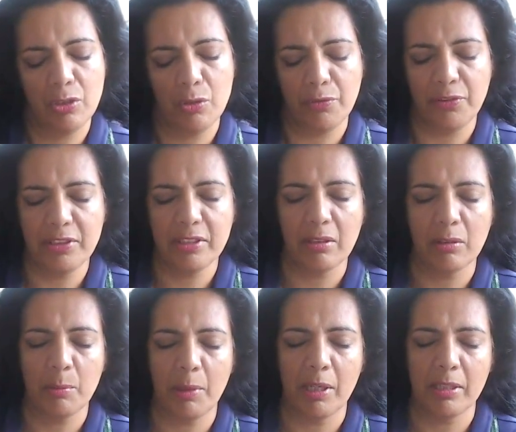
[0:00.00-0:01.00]
your physical
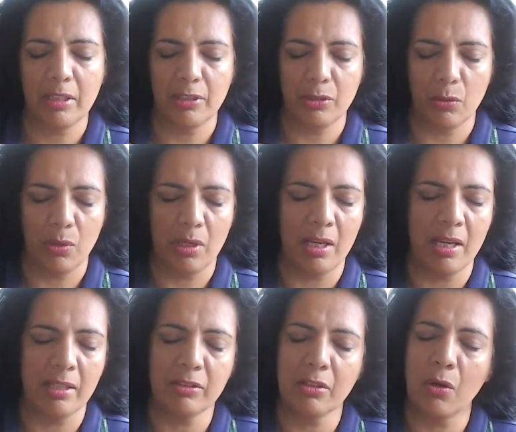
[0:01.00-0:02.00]
body, and you
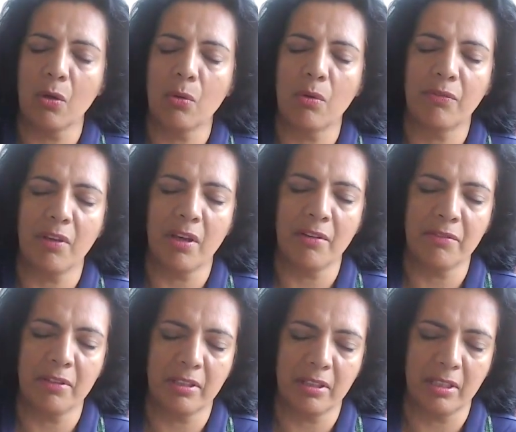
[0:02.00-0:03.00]
let go of
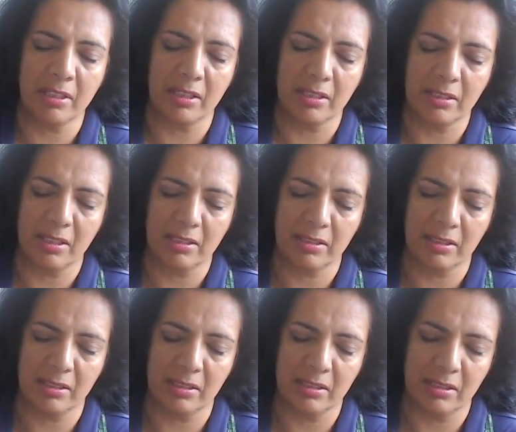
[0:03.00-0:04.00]
everything that
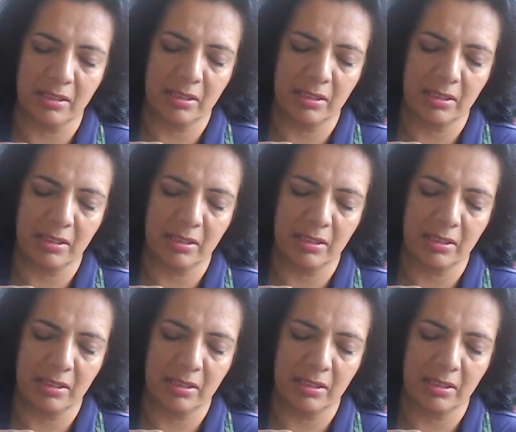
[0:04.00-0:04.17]
doesn't